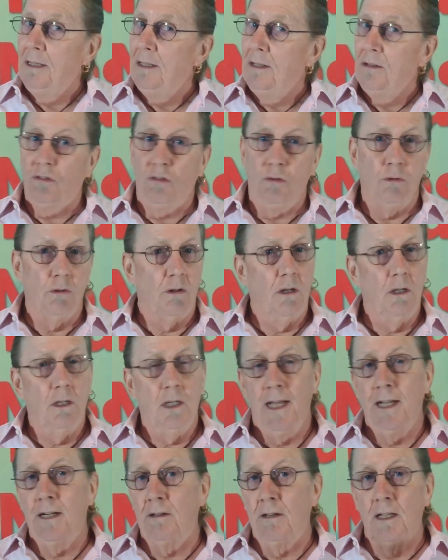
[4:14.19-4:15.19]
sooner or
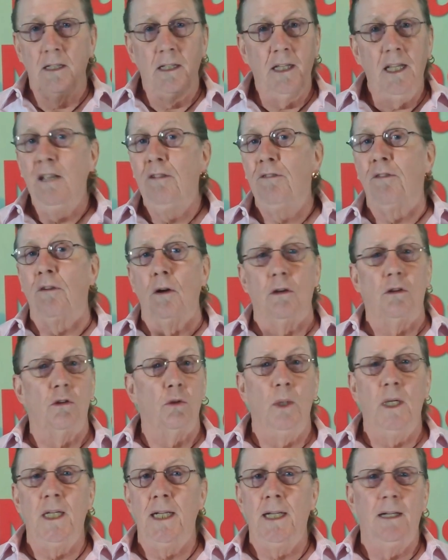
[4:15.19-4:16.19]
later a leaf or
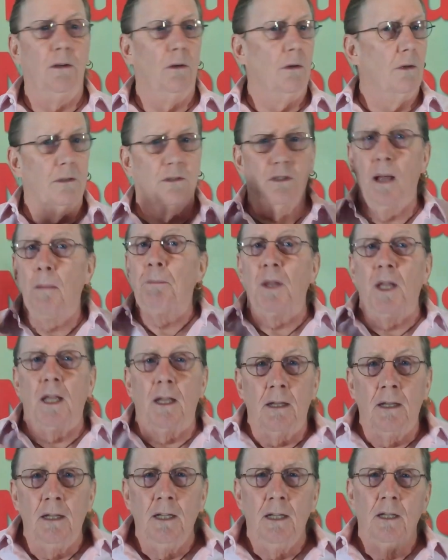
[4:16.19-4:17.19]
twig or something